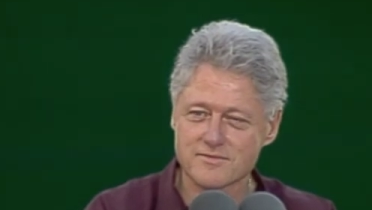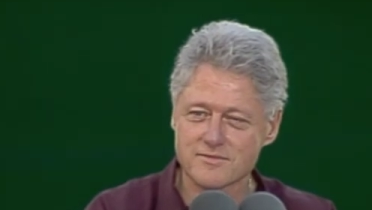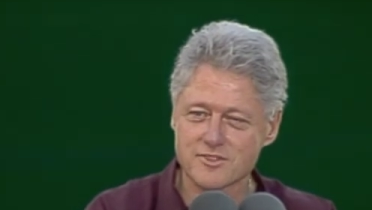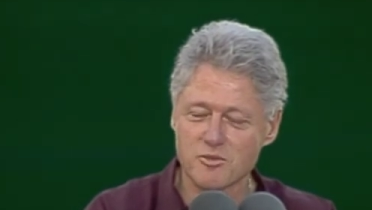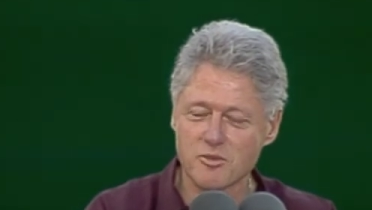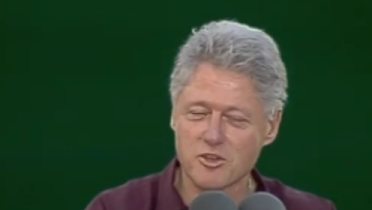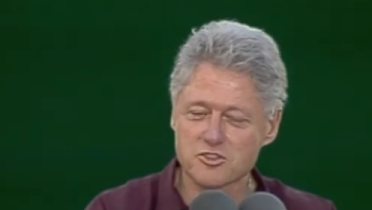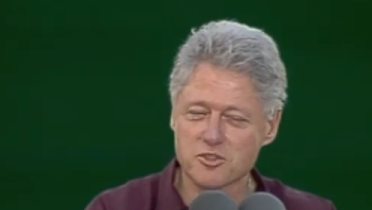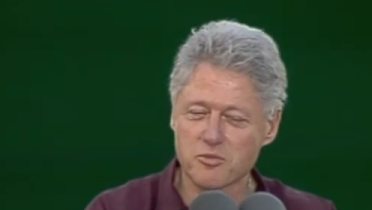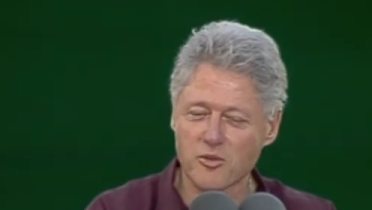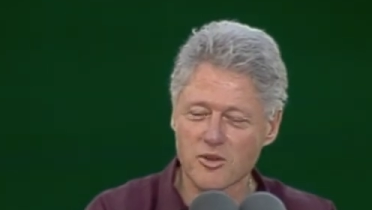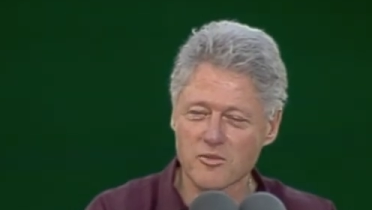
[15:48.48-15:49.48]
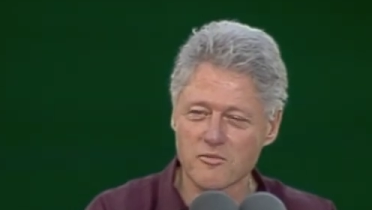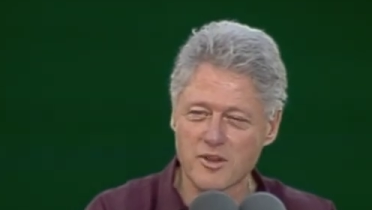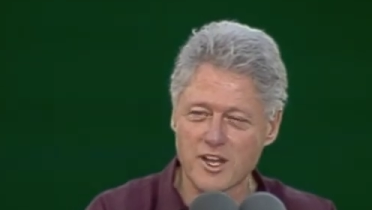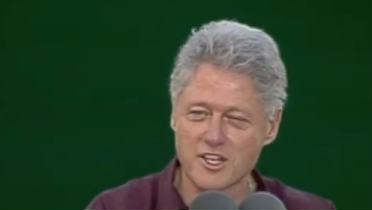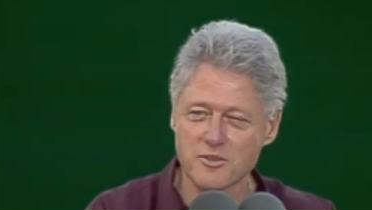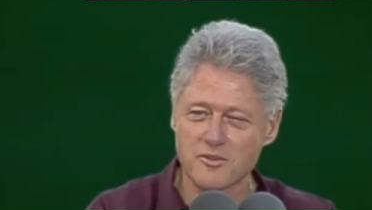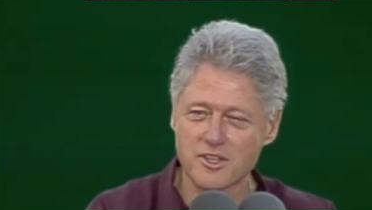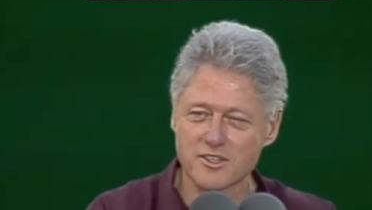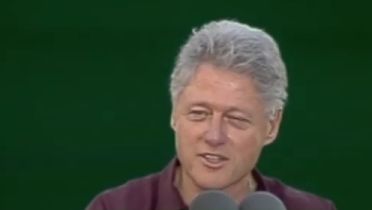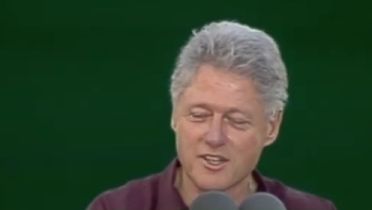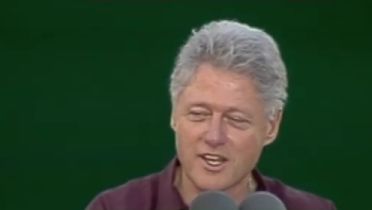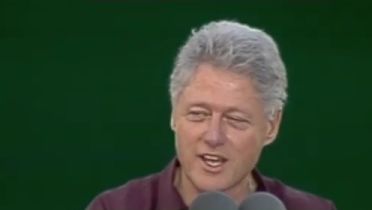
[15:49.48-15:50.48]
The most important monument
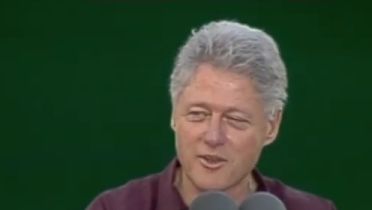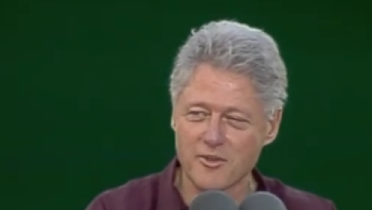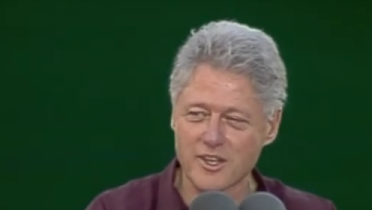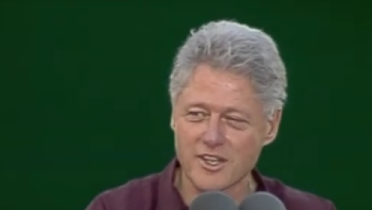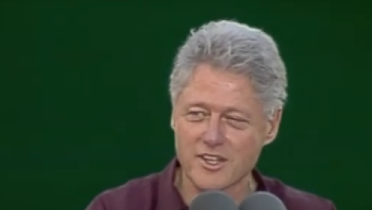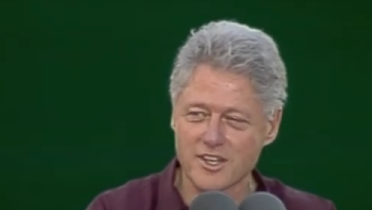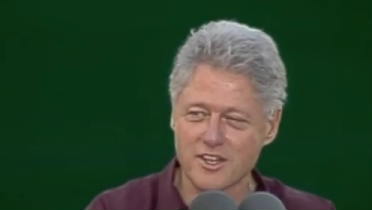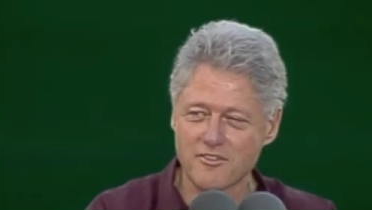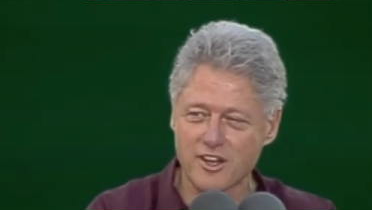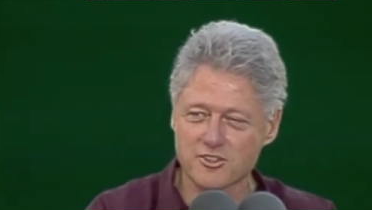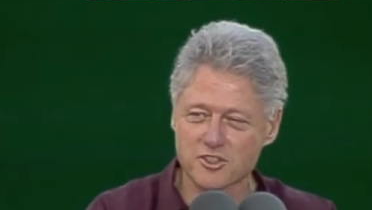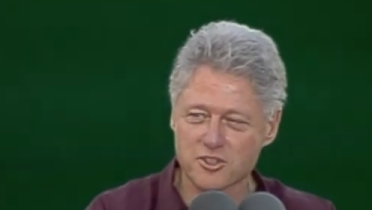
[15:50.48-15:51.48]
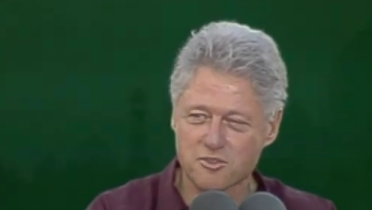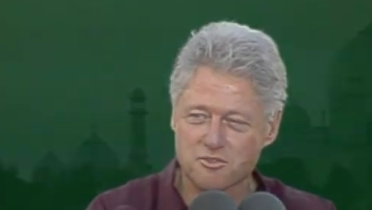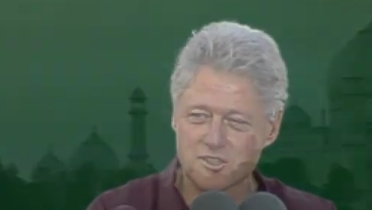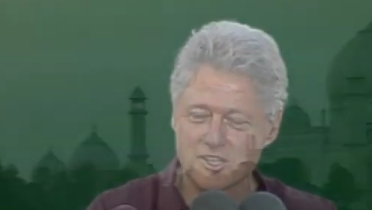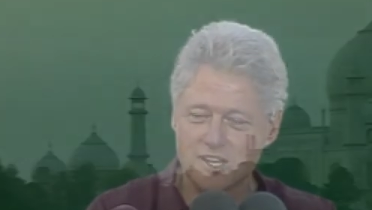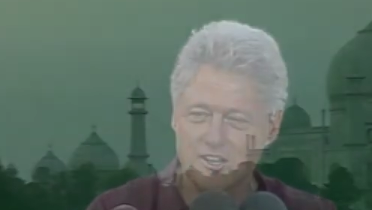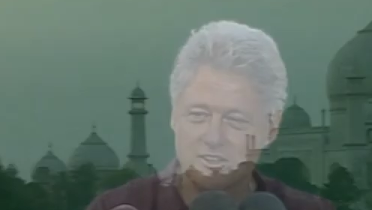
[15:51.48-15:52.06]
today we can give our children and our